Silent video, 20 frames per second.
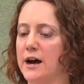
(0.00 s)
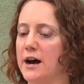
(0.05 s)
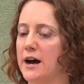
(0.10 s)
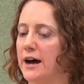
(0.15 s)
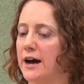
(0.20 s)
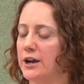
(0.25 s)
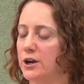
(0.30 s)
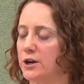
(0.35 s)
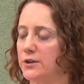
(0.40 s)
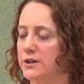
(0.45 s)

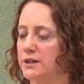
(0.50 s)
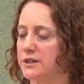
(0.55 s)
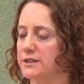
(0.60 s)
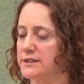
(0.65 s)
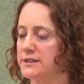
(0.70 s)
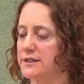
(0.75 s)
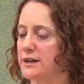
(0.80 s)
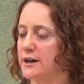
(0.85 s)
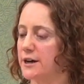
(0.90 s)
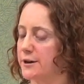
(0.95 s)
I know
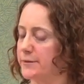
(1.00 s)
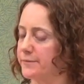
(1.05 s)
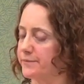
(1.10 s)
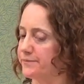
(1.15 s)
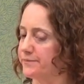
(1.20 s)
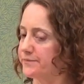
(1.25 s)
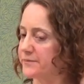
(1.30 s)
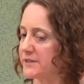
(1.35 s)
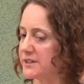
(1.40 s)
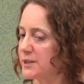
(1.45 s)
there's
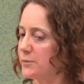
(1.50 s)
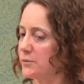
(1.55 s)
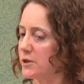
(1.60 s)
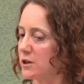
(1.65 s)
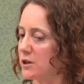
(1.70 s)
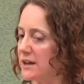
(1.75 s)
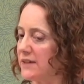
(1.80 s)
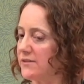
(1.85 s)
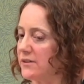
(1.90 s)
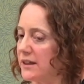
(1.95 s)
some
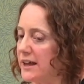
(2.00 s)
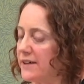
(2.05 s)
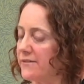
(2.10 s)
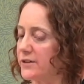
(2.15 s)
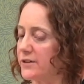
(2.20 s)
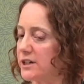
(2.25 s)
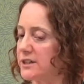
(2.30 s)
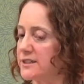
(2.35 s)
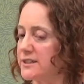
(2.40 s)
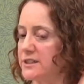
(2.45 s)
low-level
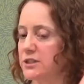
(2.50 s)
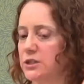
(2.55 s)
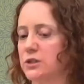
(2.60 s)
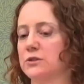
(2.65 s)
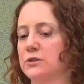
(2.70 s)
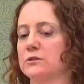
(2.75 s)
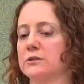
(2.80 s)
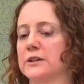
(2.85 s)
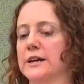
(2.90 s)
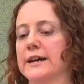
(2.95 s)
efforts
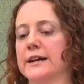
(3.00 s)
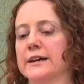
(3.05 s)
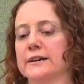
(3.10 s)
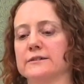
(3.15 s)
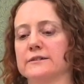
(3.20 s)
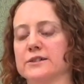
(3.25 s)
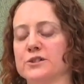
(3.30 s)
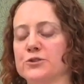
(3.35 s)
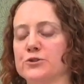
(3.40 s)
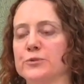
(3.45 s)
to like
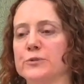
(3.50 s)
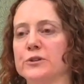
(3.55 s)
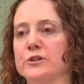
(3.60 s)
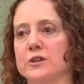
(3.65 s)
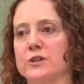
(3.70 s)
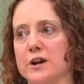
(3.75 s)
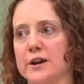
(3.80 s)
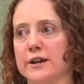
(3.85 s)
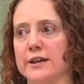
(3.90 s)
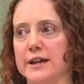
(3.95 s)
distribute
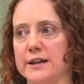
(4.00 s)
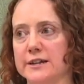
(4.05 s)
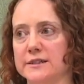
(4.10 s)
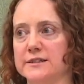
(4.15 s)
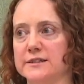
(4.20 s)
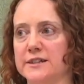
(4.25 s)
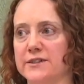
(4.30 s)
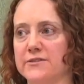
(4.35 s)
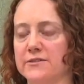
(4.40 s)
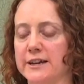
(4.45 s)
Narcan and
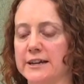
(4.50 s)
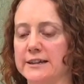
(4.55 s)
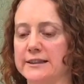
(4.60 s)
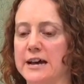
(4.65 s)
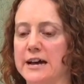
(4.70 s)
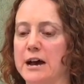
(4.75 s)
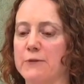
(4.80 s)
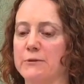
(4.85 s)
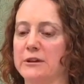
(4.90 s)
stuff like that.